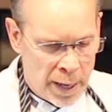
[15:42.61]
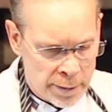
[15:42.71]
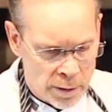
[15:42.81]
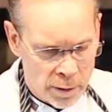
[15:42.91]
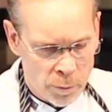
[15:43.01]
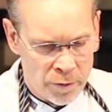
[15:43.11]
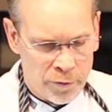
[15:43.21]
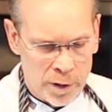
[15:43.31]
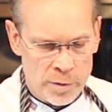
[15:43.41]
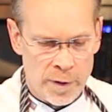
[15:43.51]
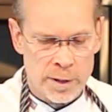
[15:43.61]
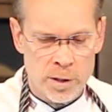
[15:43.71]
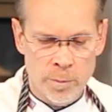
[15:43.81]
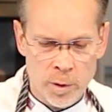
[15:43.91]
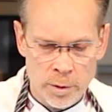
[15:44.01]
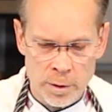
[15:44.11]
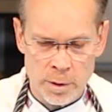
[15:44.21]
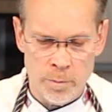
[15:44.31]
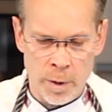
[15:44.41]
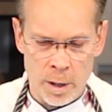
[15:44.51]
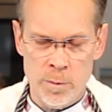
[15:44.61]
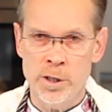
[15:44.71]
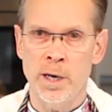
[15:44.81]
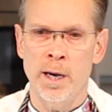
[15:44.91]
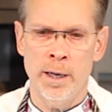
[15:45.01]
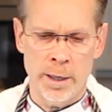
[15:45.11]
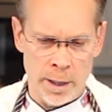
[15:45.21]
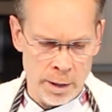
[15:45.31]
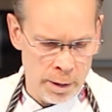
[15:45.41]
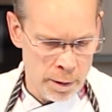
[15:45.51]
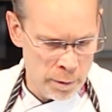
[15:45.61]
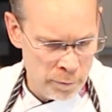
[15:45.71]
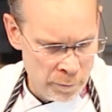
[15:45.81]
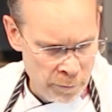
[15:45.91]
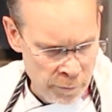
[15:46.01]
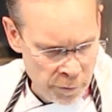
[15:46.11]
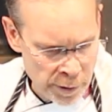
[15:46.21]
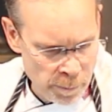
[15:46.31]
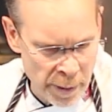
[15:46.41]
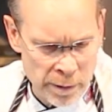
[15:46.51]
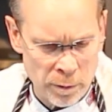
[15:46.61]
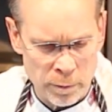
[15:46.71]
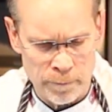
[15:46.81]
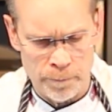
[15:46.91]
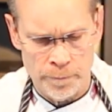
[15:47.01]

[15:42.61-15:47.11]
pasta with fresh vegetables, Parmesan, and fresh basil.